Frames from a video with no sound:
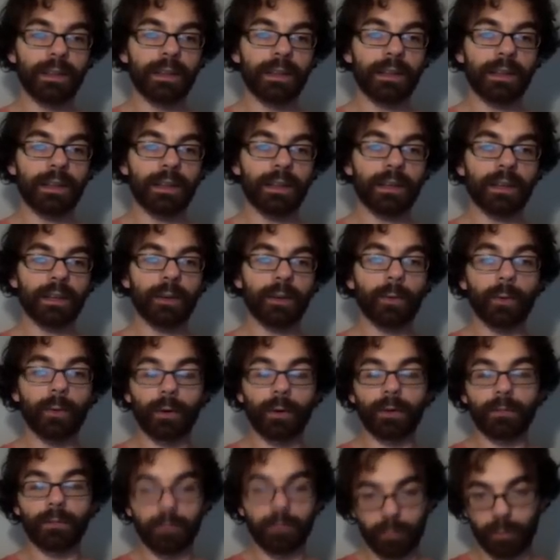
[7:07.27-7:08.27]

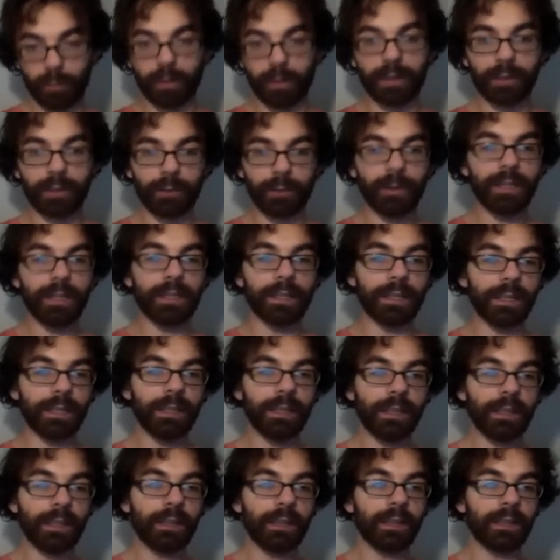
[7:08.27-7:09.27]
Or more concretely,
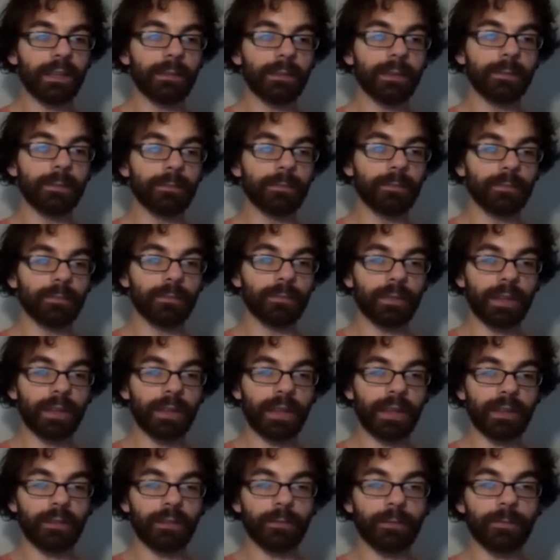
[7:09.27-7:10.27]
let me
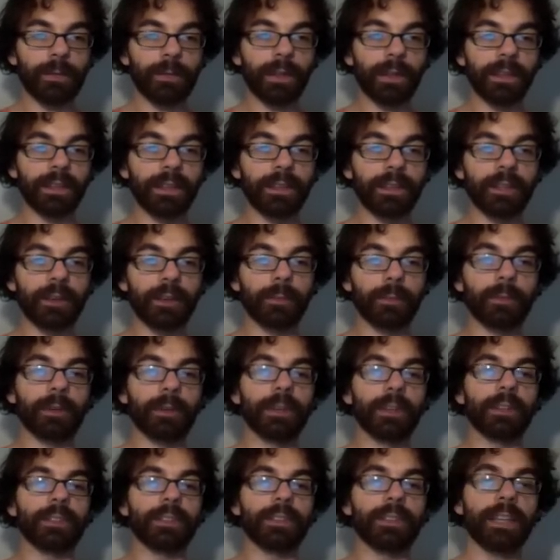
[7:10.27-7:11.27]
fill in the number in
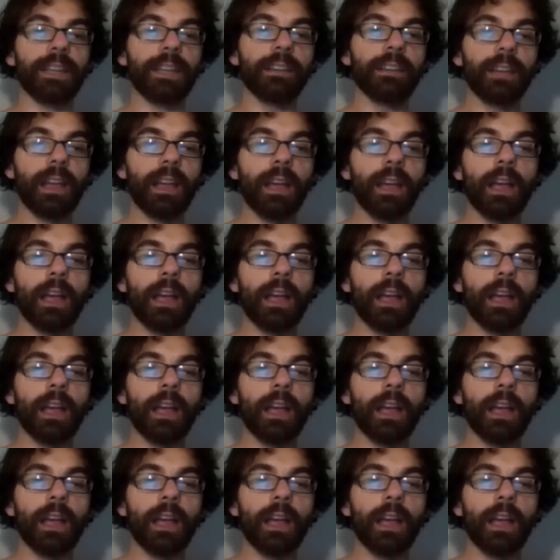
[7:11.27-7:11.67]
each state.